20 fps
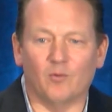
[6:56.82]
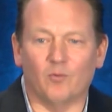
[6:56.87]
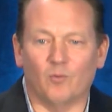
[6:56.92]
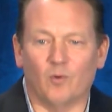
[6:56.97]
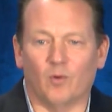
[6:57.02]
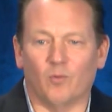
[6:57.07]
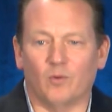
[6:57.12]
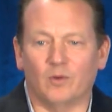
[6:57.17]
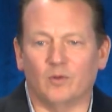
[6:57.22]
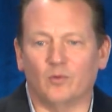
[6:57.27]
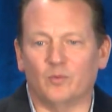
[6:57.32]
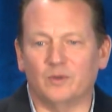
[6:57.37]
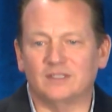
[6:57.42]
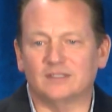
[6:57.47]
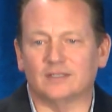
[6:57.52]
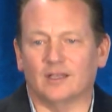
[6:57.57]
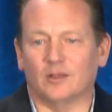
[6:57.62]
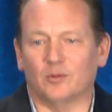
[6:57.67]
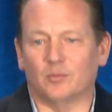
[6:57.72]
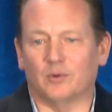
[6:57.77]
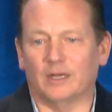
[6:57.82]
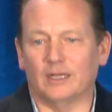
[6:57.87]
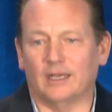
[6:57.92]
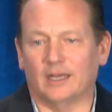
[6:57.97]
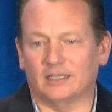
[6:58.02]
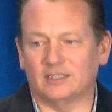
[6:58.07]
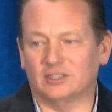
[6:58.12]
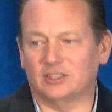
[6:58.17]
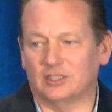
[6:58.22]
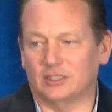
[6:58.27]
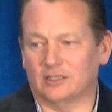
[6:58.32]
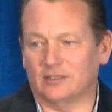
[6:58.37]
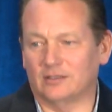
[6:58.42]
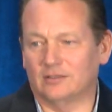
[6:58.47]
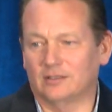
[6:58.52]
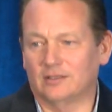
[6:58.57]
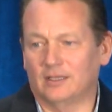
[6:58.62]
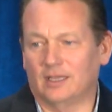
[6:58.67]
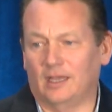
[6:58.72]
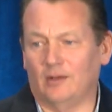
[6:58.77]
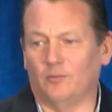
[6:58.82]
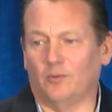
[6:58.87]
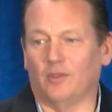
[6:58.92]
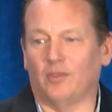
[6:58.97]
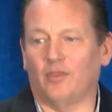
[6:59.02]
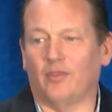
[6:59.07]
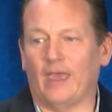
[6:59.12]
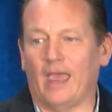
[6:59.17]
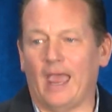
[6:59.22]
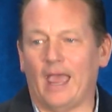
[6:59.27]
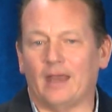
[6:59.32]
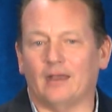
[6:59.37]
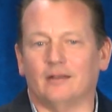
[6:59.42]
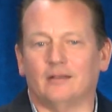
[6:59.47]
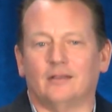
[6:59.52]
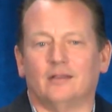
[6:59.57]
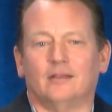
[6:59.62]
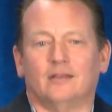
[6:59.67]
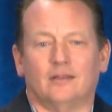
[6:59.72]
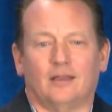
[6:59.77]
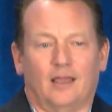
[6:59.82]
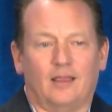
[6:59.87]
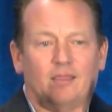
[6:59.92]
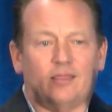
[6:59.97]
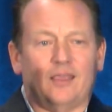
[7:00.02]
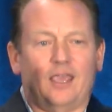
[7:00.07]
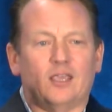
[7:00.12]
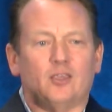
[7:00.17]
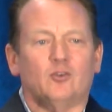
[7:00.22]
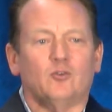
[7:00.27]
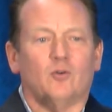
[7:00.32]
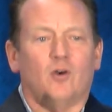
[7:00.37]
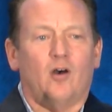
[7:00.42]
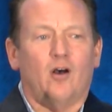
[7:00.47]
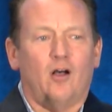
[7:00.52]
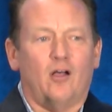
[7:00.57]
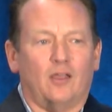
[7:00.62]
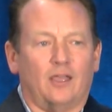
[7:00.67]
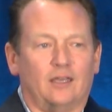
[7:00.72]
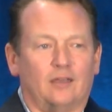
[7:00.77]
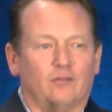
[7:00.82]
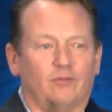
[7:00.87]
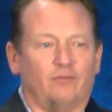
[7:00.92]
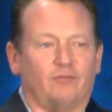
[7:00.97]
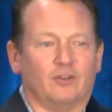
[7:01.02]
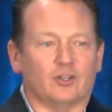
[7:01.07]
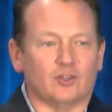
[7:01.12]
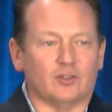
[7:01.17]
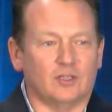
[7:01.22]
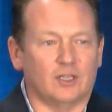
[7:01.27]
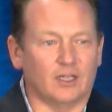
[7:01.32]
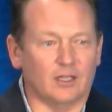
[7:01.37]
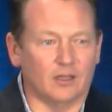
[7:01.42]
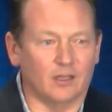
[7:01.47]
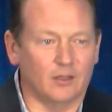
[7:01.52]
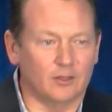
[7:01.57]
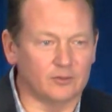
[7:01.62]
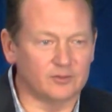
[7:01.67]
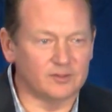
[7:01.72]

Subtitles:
what will we celebrate next year. And with that, I thank you all and officially close